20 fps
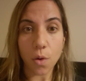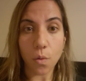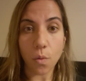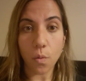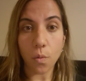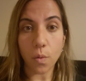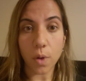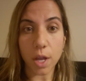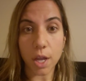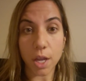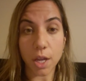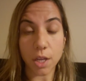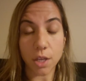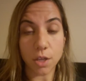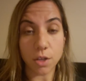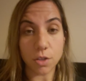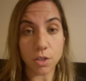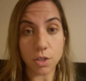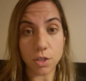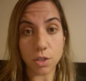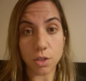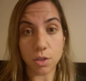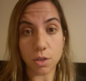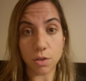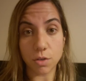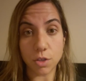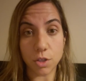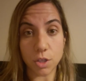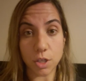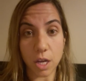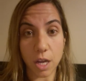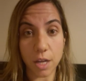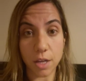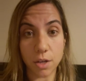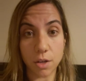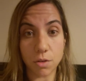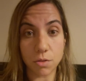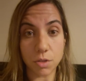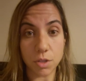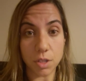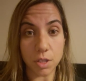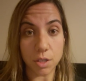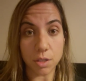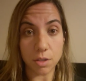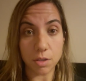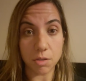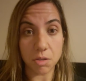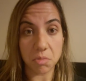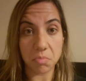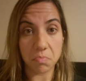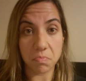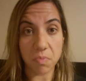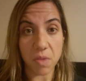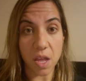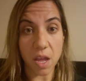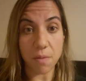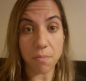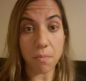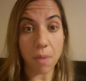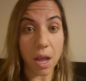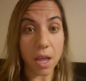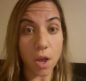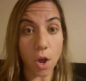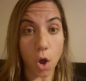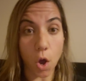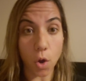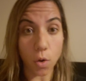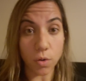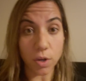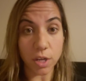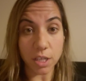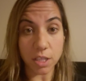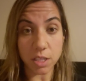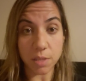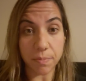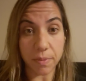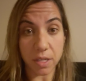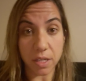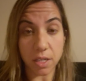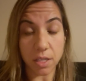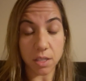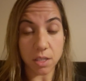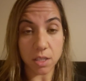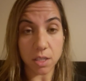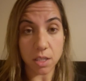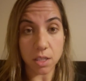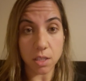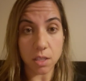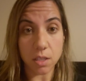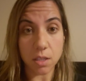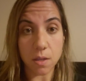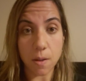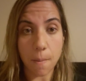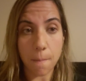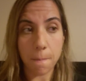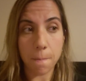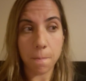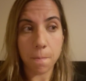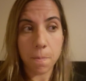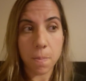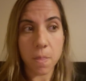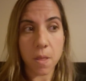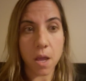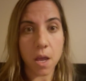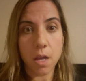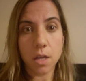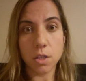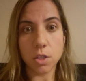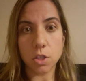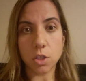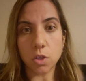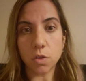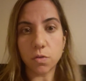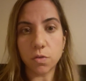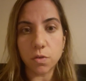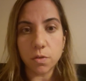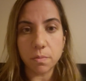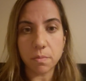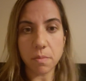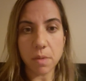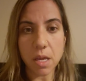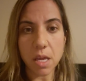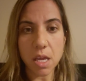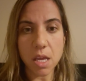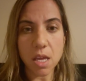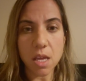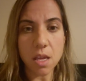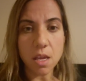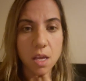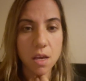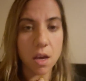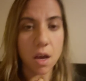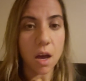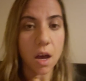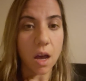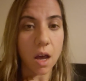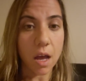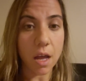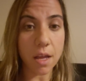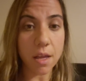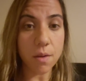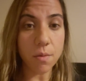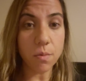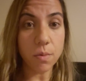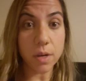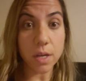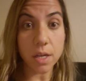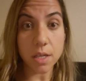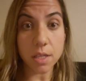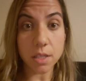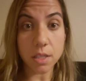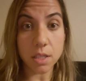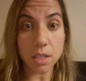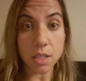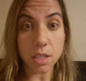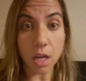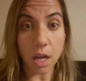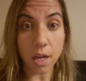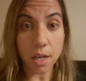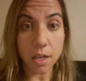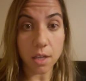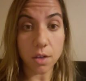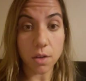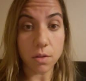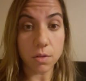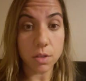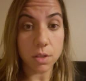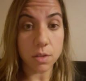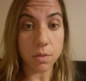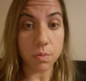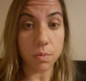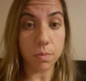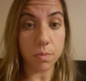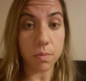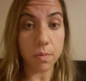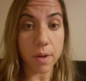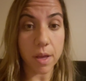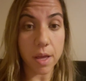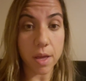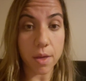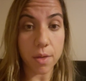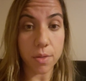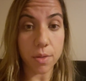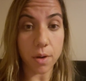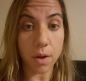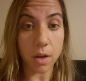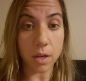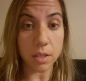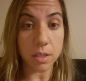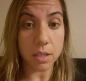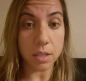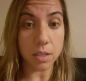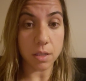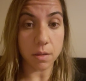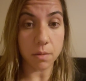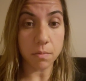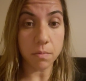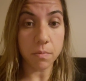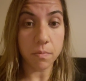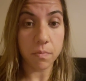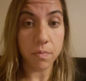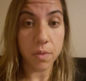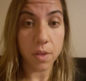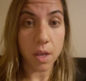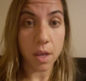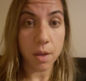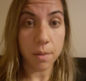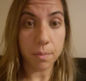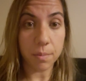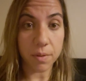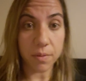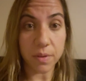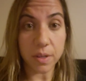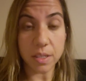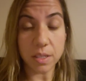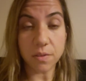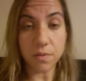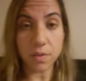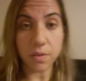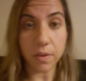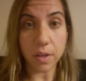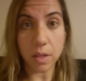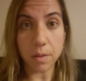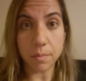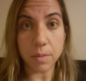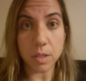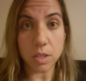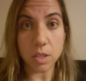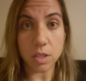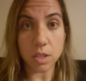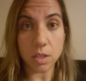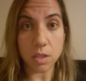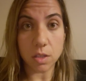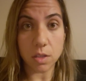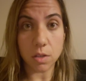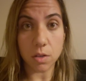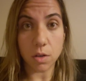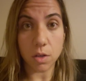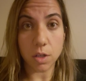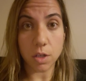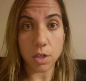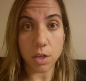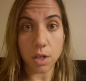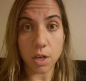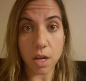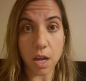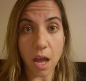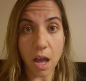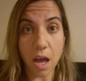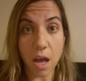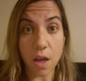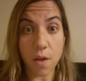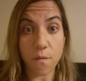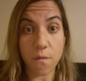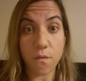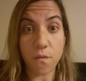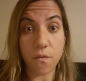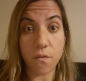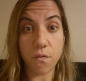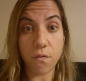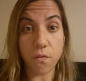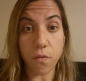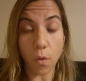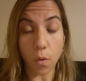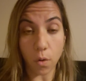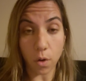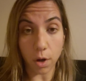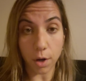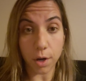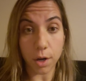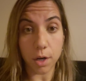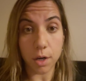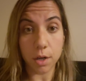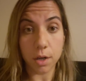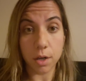when you disclose your diagnosis and my own experiences. So for me, I was diagnosed with autism, pervasive development disorder, at 4.